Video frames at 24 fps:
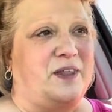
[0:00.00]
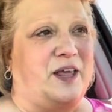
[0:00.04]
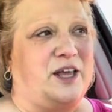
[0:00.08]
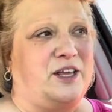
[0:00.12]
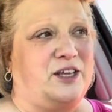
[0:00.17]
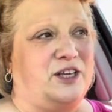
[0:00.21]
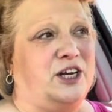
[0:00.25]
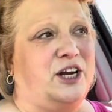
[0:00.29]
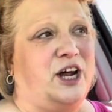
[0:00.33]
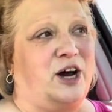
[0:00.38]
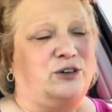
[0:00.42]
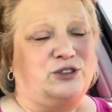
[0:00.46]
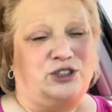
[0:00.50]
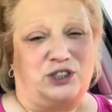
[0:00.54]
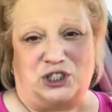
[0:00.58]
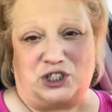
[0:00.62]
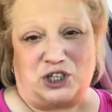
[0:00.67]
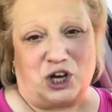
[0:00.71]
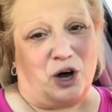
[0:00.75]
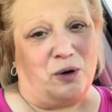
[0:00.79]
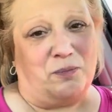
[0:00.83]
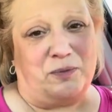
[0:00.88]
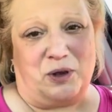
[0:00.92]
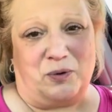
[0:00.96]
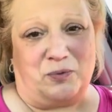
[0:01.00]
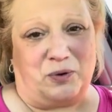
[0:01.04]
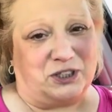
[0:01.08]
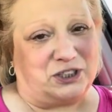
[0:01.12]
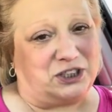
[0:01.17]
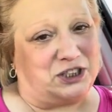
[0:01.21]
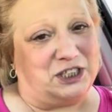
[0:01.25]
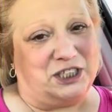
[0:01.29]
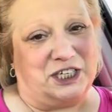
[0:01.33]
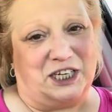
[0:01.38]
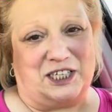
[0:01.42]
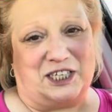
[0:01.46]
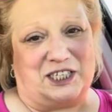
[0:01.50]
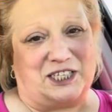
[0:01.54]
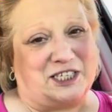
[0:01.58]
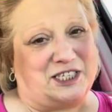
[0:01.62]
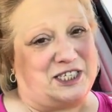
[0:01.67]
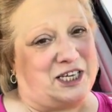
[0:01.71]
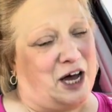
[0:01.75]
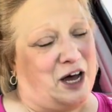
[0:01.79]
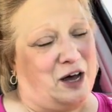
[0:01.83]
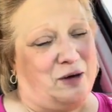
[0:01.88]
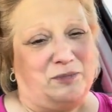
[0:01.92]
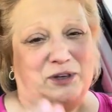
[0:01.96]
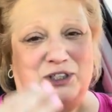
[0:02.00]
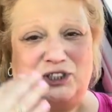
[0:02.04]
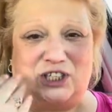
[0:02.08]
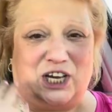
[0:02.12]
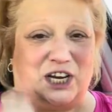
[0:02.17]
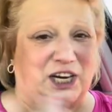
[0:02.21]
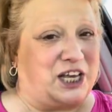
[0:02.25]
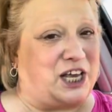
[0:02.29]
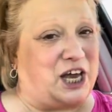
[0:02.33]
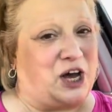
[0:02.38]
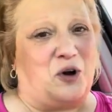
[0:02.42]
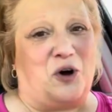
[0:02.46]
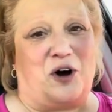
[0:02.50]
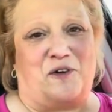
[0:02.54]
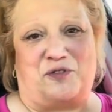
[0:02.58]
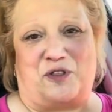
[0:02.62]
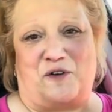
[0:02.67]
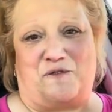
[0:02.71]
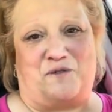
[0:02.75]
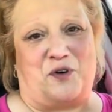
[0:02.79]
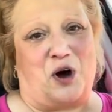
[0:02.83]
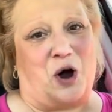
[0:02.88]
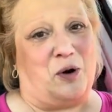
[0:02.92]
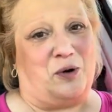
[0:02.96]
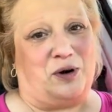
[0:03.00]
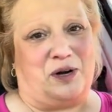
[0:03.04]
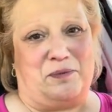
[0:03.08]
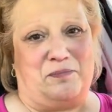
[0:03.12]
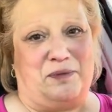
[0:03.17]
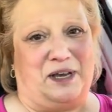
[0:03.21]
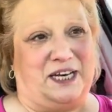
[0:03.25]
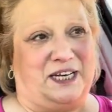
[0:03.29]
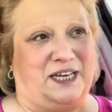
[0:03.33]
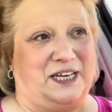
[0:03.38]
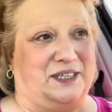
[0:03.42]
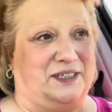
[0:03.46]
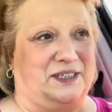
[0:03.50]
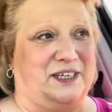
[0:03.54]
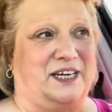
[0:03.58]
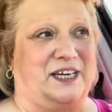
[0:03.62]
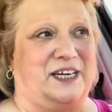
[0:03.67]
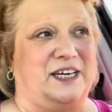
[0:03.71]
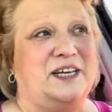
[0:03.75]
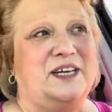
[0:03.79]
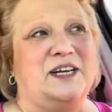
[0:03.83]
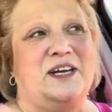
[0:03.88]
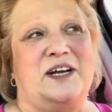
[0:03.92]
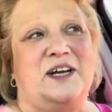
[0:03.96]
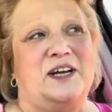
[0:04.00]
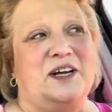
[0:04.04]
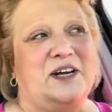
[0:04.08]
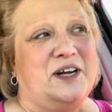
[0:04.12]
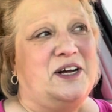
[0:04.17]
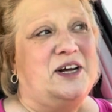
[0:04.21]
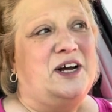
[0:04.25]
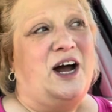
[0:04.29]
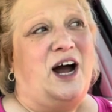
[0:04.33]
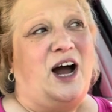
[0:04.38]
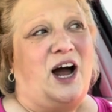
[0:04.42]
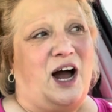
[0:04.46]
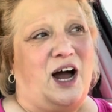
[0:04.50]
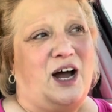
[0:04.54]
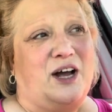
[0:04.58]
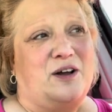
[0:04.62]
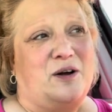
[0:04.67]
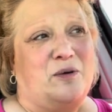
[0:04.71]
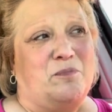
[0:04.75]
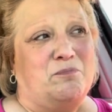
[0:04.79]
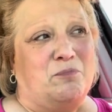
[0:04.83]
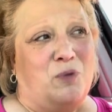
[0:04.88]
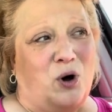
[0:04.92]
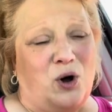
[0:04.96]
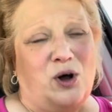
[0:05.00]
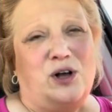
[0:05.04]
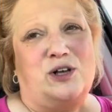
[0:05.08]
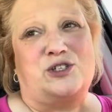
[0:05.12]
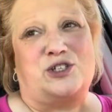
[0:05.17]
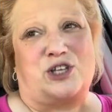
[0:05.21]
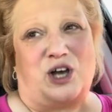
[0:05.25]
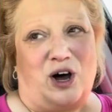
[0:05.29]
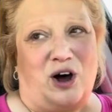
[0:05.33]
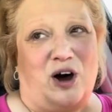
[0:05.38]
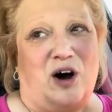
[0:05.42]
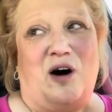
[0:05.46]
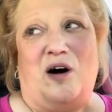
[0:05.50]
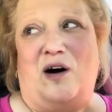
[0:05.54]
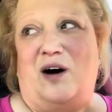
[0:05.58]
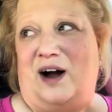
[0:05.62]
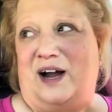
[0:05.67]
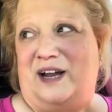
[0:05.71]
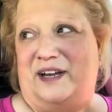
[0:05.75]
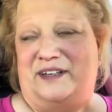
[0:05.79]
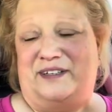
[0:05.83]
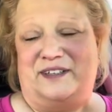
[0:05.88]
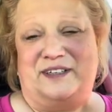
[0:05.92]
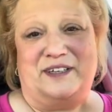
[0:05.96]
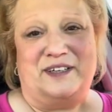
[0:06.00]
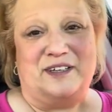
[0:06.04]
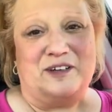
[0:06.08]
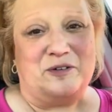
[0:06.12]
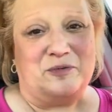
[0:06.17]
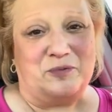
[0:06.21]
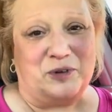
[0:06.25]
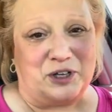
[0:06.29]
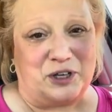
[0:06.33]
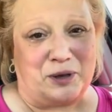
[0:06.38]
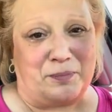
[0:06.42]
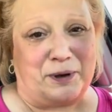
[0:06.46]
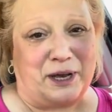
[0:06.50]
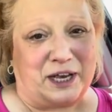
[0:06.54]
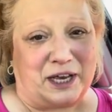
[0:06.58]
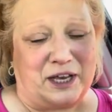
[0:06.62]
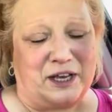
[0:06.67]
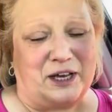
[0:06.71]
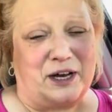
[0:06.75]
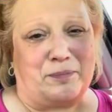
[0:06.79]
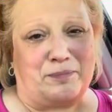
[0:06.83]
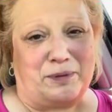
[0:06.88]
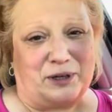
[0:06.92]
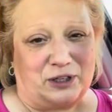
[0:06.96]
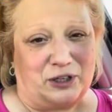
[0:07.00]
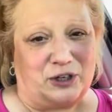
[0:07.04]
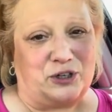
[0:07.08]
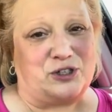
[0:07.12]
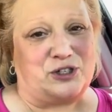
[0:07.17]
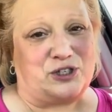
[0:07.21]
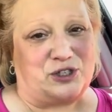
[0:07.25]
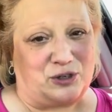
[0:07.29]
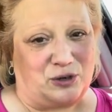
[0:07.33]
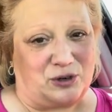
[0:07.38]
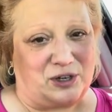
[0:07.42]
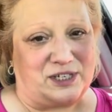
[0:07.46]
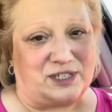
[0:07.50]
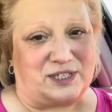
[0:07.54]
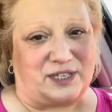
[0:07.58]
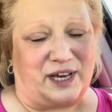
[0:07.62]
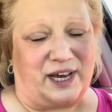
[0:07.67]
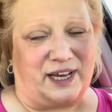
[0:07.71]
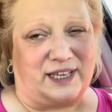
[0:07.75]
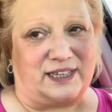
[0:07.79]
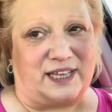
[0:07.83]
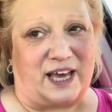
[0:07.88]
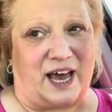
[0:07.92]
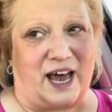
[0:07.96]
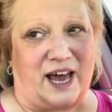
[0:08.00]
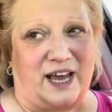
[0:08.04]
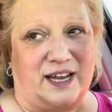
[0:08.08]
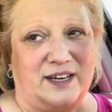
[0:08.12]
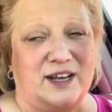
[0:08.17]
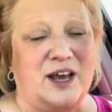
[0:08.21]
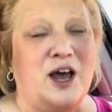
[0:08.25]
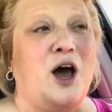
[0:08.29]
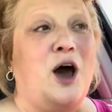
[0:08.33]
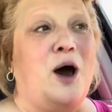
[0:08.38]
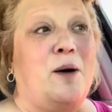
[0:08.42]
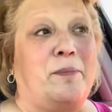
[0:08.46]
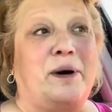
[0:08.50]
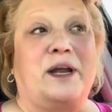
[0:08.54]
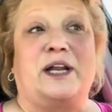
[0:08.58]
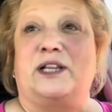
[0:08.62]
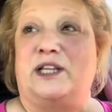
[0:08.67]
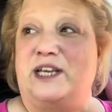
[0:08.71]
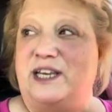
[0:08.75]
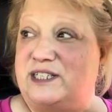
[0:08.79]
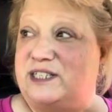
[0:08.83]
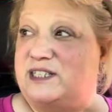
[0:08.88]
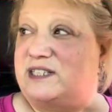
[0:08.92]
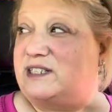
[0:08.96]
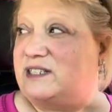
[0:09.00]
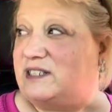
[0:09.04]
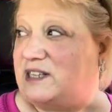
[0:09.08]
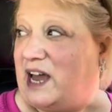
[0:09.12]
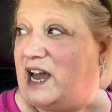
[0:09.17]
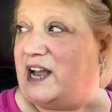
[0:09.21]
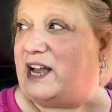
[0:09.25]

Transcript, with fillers: you know, she told me what she needed to tell me. She had to get off the phone immediately. Malls are hard when you're picking up at little stores like that. But at least I